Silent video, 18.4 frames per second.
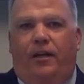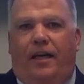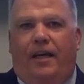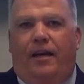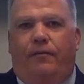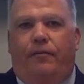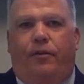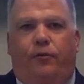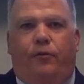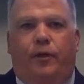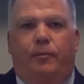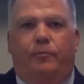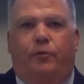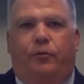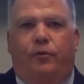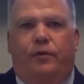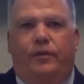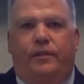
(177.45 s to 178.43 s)
I have 3
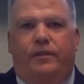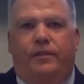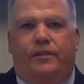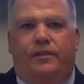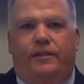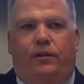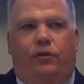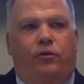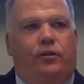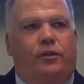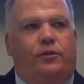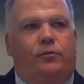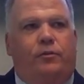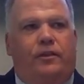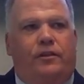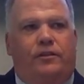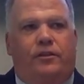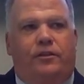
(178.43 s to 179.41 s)
boys. The oldest
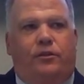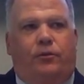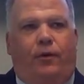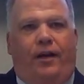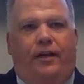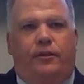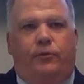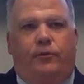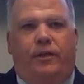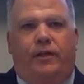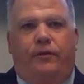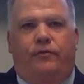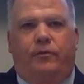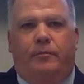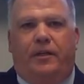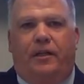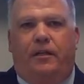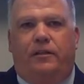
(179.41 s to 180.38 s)
one just graduated
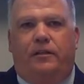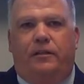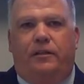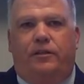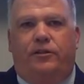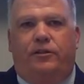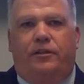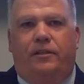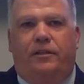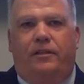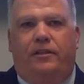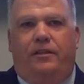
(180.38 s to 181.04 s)
from college.